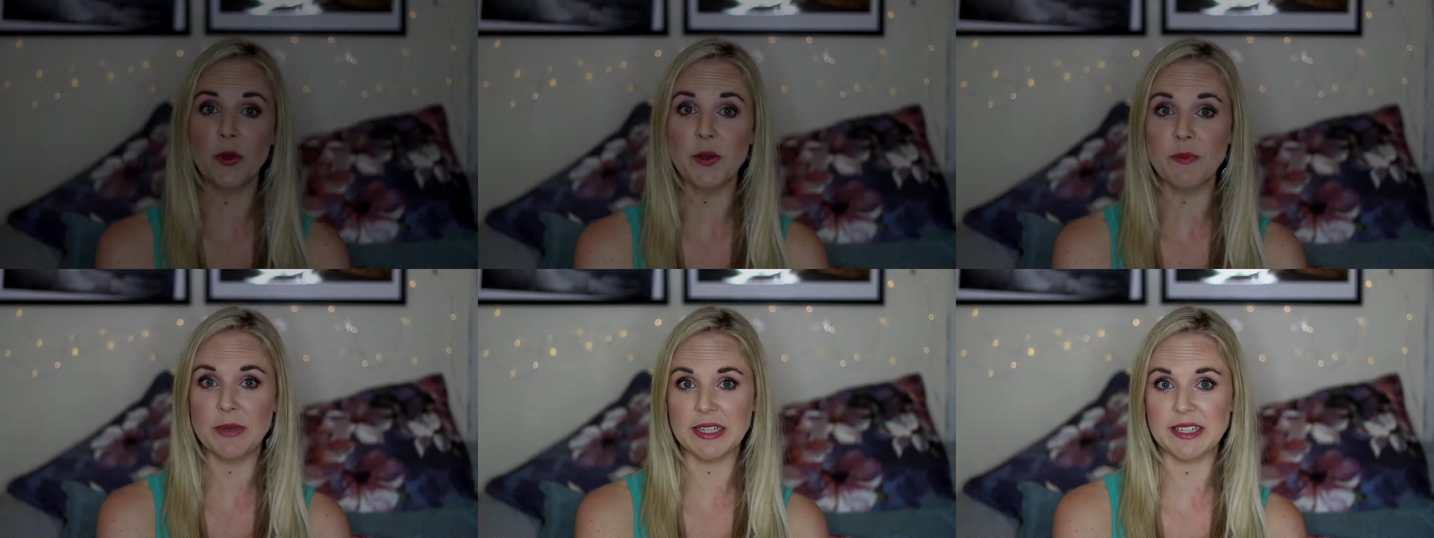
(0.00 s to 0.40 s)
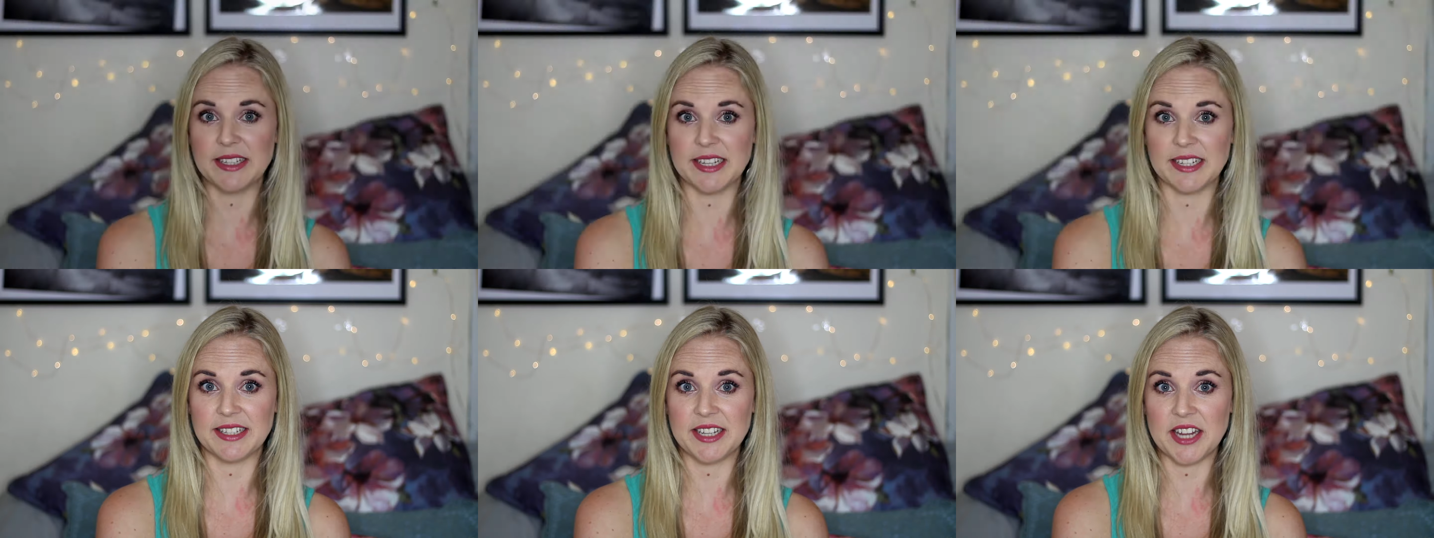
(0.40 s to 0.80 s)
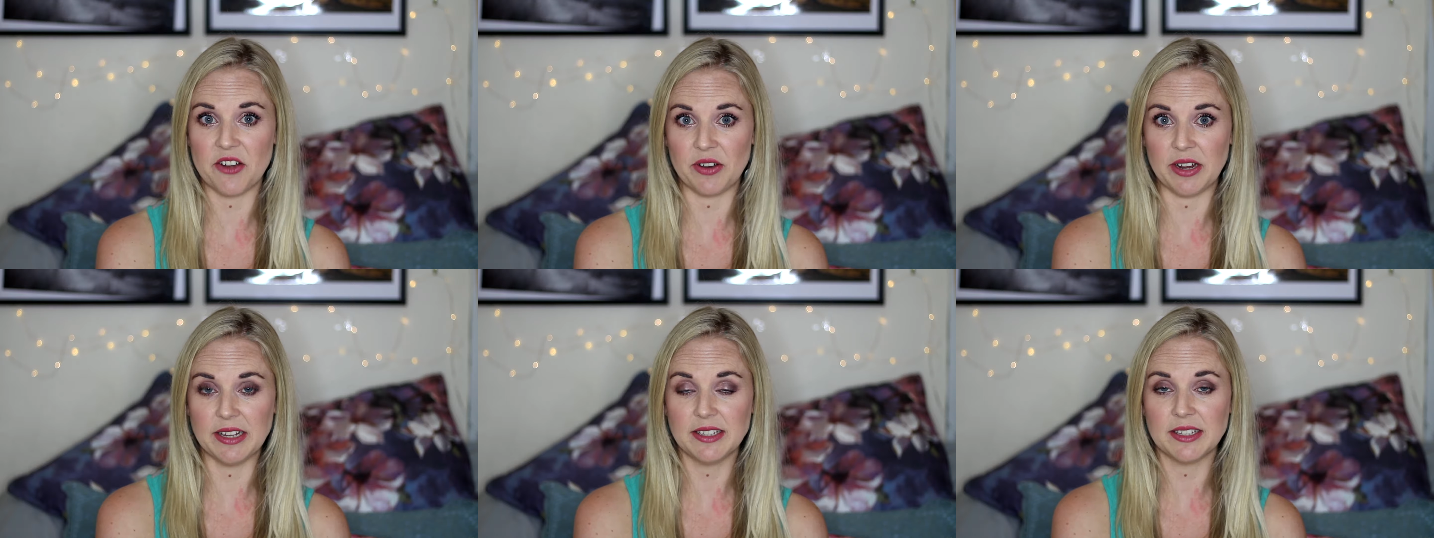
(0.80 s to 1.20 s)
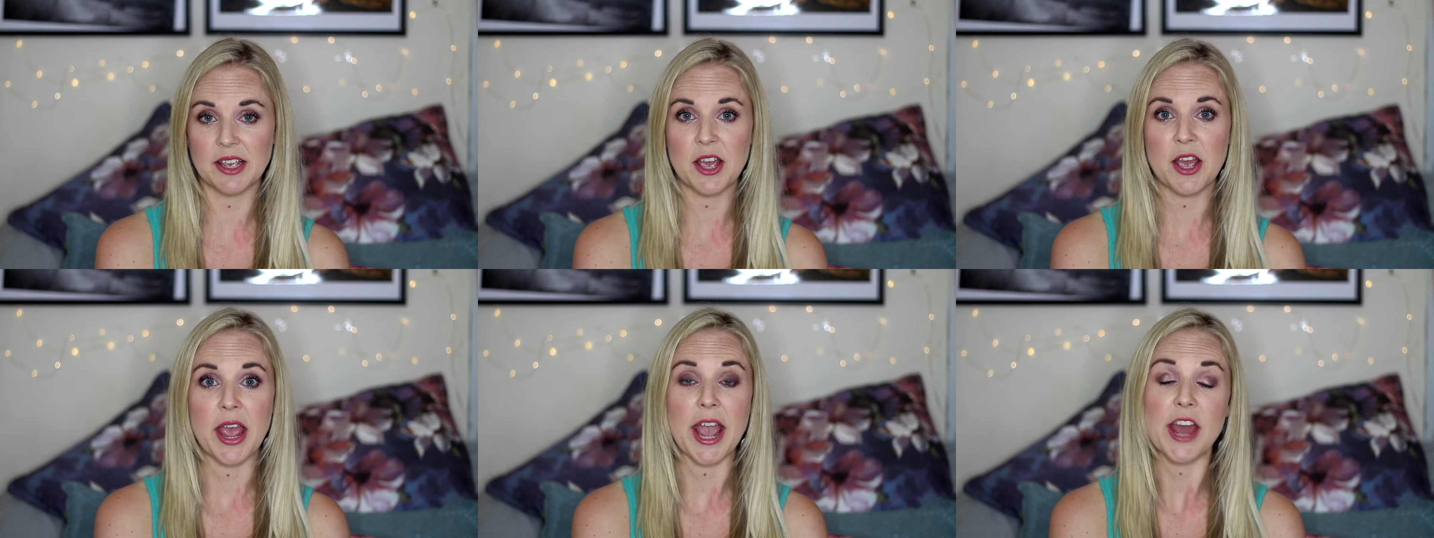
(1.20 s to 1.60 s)
want to miss this series,
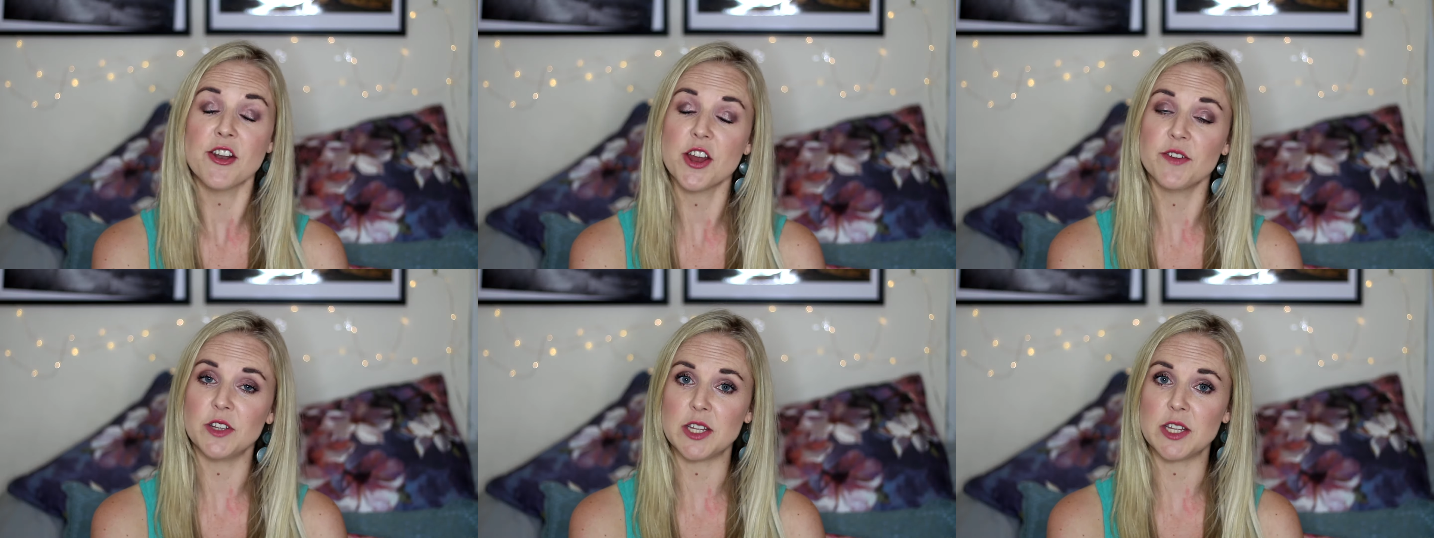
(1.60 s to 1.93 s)
head on over